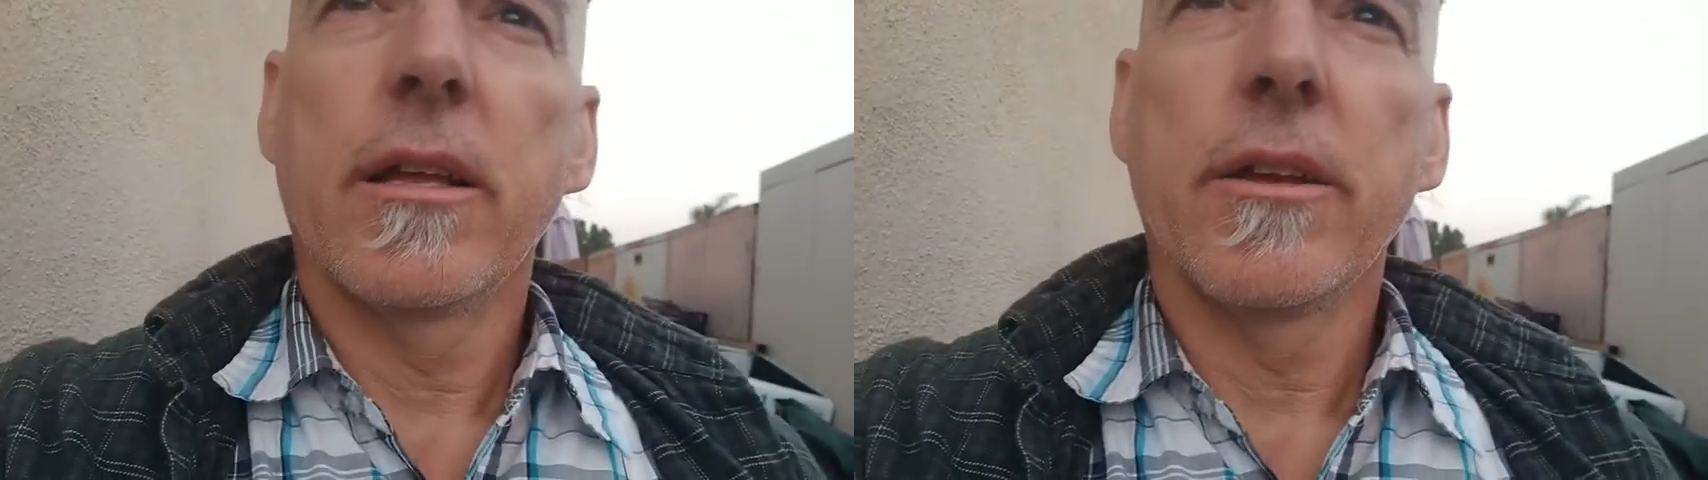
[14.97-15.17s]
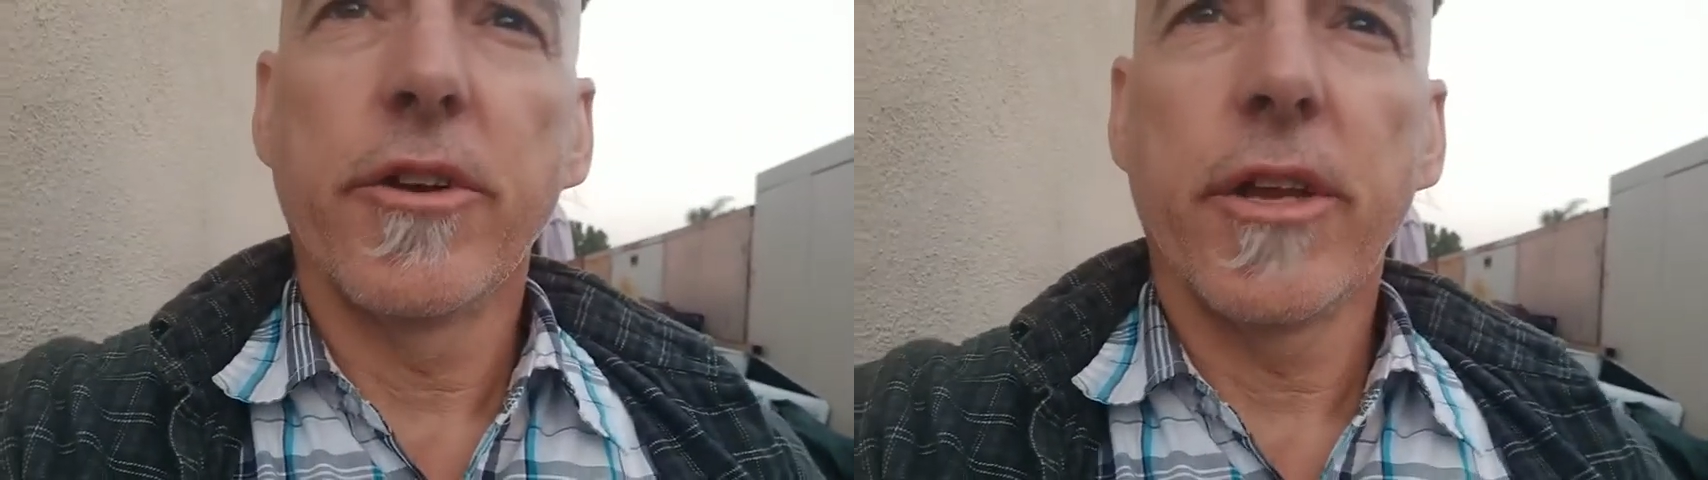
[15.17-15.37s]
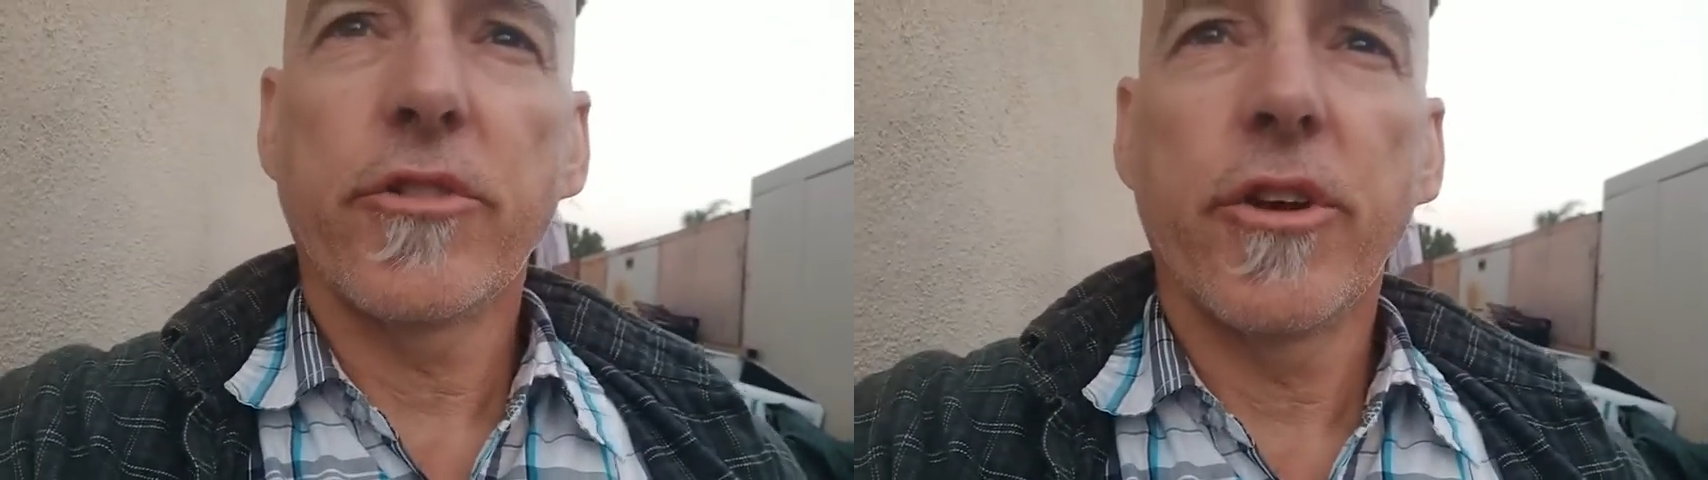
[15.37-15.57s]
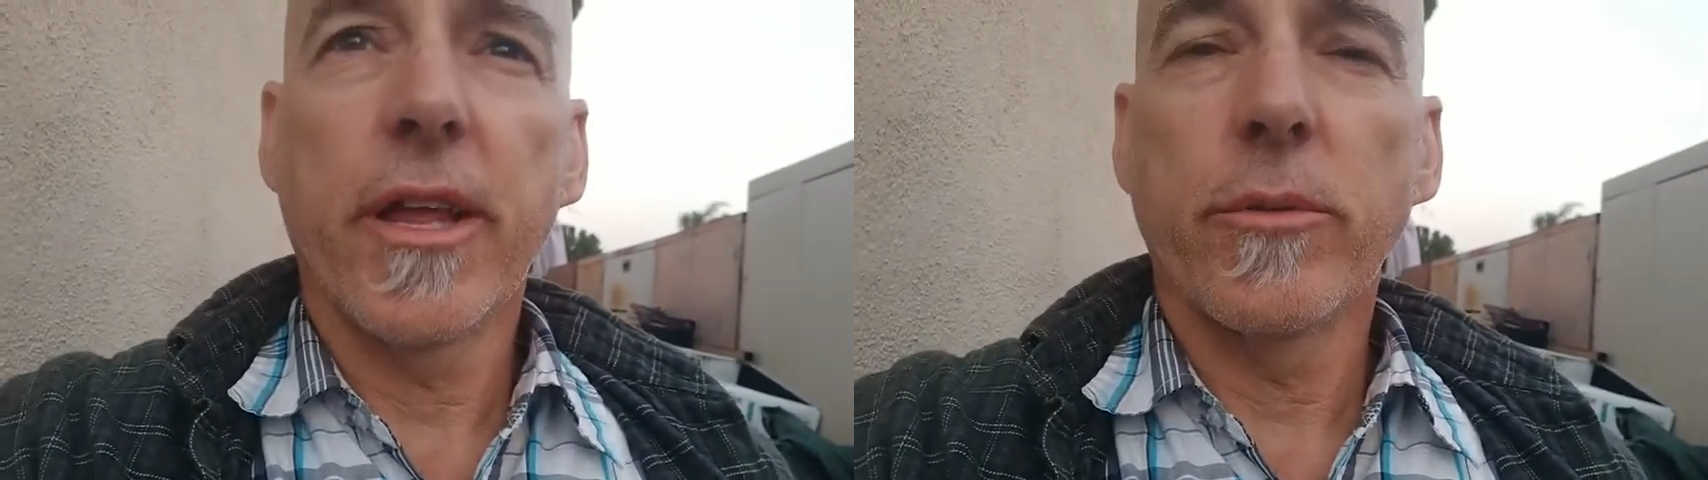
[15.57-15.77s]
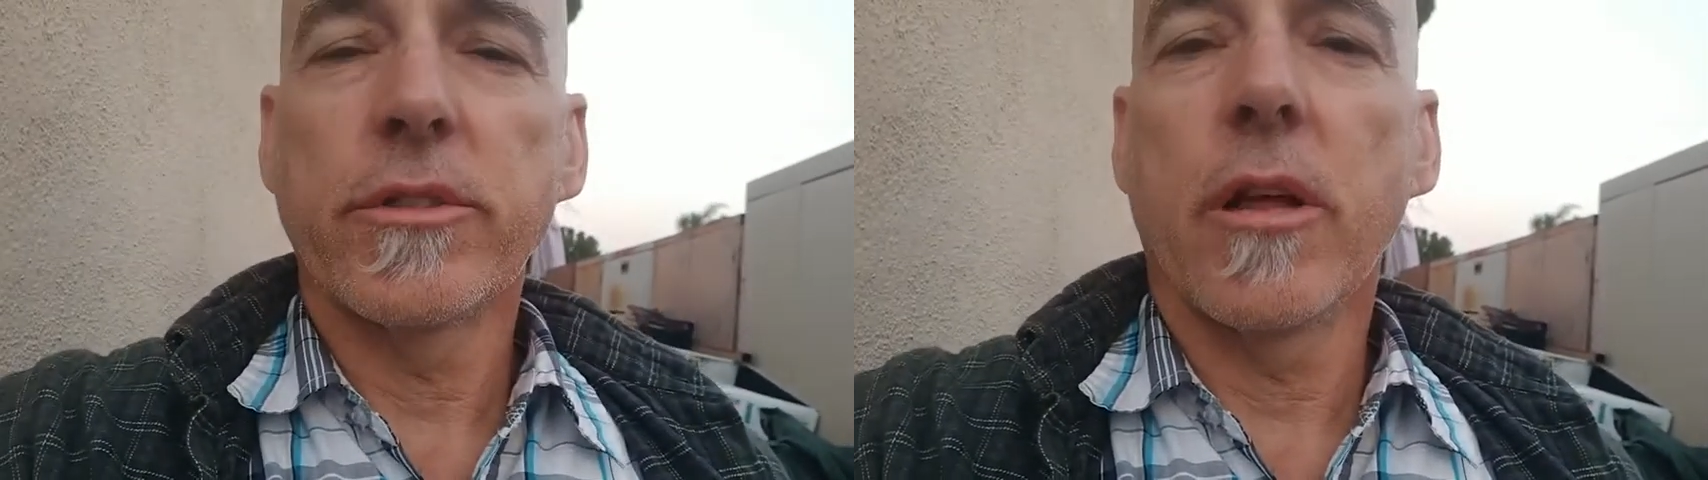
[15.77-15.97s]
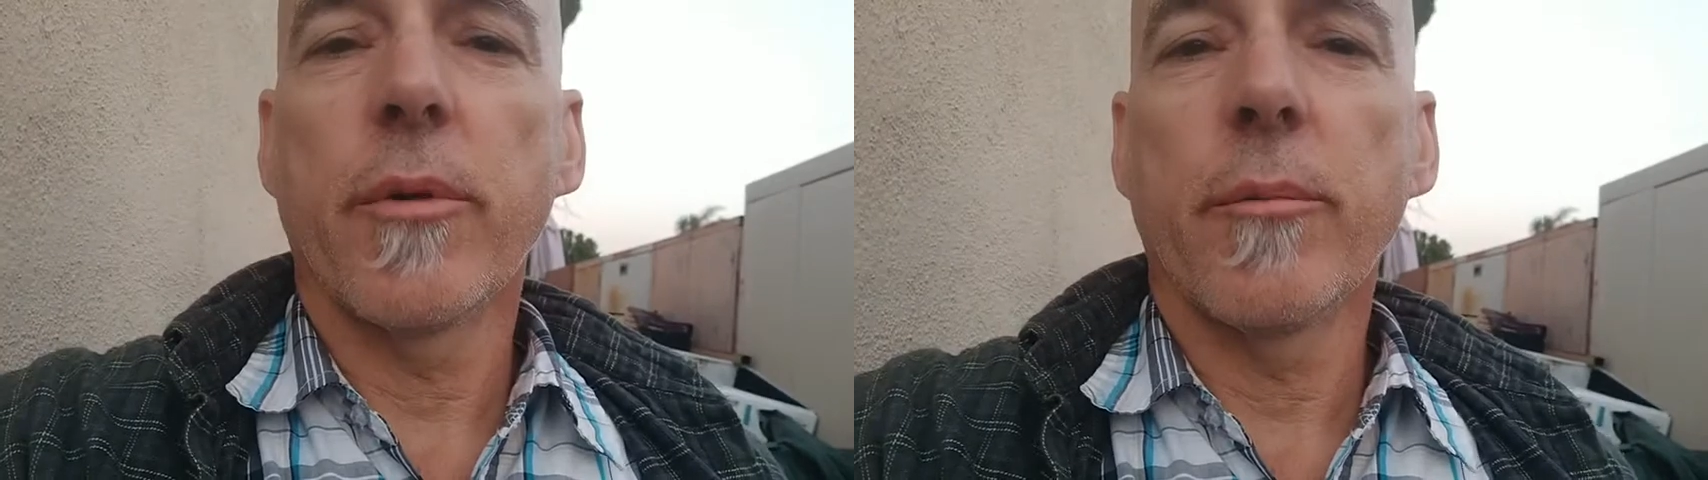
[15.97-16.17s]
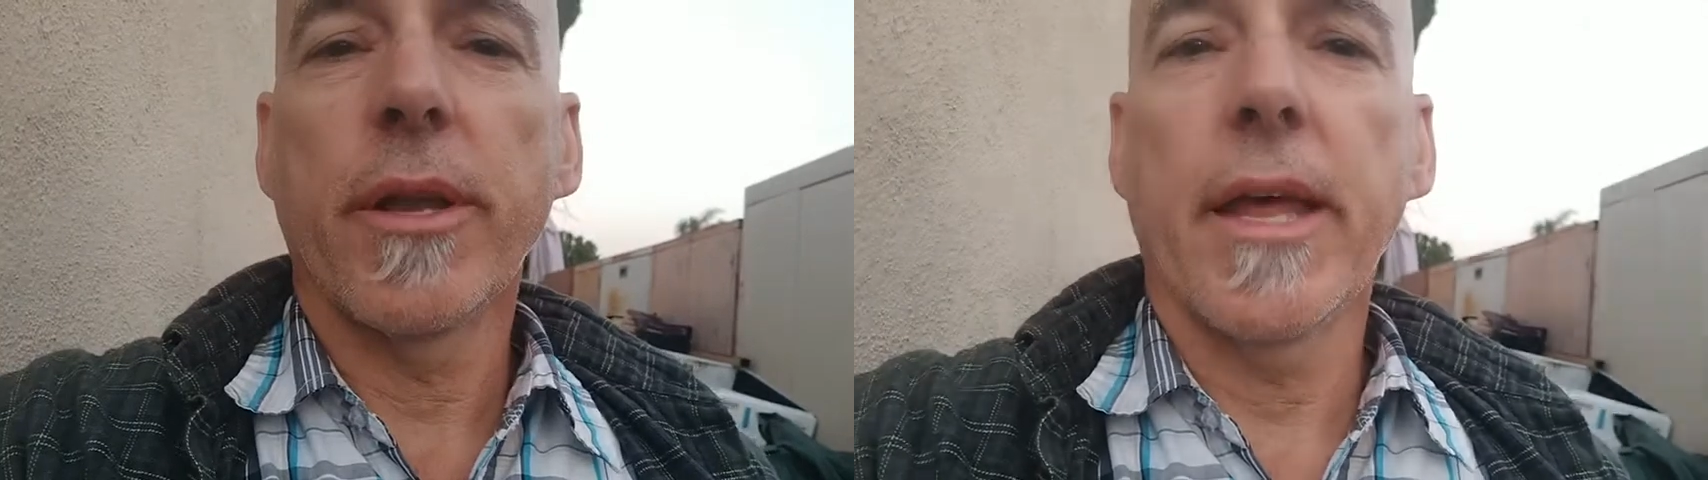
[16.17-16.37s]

or yesterday I was helping my